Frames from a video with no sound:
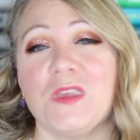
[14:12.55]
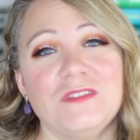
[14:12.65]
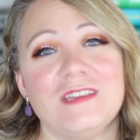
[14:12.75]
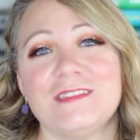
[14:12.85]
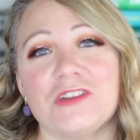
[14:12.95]

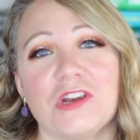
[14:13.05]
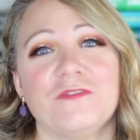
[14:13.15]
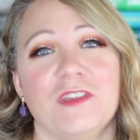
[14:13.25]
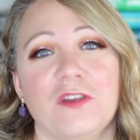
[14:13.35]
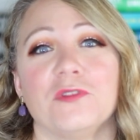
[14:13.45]
didn't start
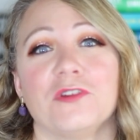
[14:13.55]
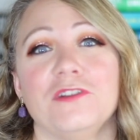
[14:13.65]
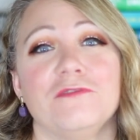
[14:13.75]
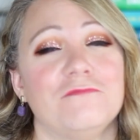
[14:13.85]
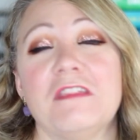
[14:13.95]
off the year with a
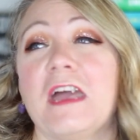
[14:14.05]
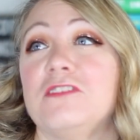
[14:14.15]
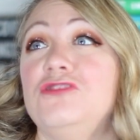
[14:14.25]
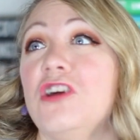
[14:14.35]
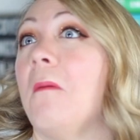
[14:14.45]
good,
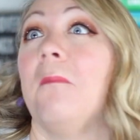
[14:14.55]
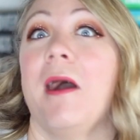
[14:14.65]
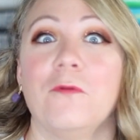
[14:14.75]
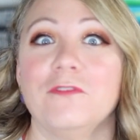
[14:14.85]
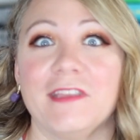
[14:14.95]
like, jump,
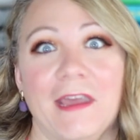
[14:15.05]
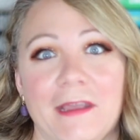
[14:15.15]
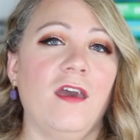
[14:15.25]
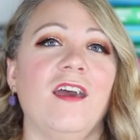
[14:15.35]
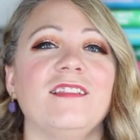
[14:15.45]
I will say.
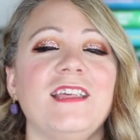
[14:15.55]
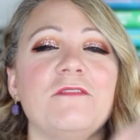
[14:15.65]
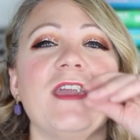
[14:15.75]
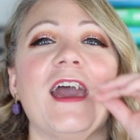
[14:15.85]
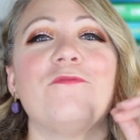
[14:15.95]
Then
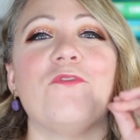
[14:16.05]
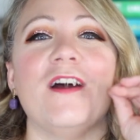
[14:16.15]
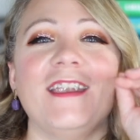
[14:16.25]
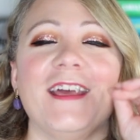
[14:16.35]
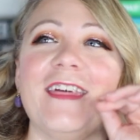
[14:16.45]
we have
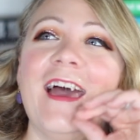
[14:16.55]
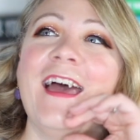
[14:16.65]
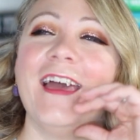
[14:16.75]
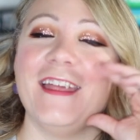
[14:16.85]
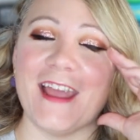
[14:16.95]
one
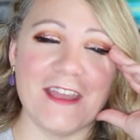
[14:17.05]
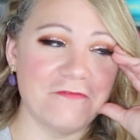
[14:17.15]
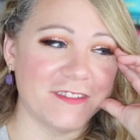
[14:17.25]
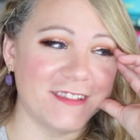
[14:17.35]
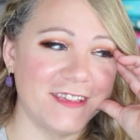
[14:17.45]
that
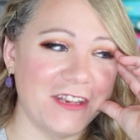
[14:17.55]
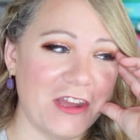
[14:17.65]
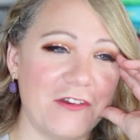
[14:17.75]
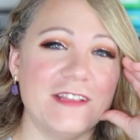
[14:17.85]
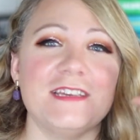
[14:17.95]
I've, you
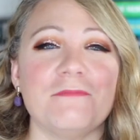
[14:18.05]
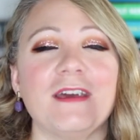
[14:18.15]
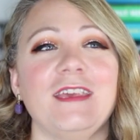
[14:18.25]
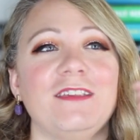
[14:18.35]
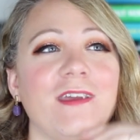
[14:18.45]
know, it's in my
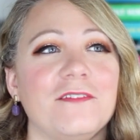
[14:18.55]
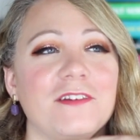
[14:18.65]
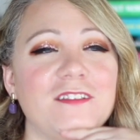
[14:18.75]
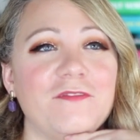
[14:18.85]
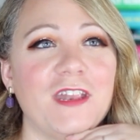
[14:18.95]
least
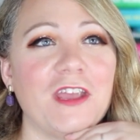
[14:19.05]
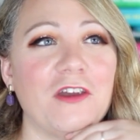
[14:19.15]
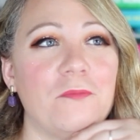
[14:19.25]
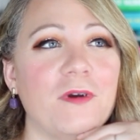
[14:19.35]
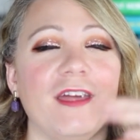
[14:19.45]
favorites
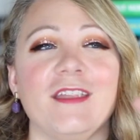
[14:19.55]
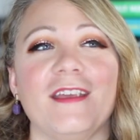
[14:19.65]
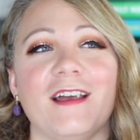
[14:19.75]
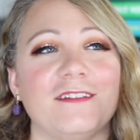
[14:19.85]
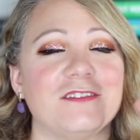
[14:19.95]
video, but
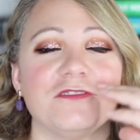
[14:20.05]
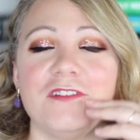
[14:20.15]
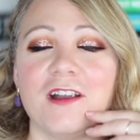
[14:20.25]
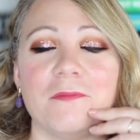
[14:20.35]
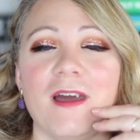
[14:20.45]
I'll still
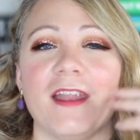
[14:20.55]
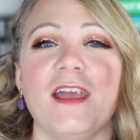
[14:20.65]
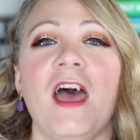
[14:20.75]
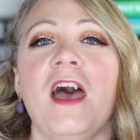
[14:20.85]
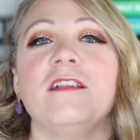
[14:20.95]
talk about it.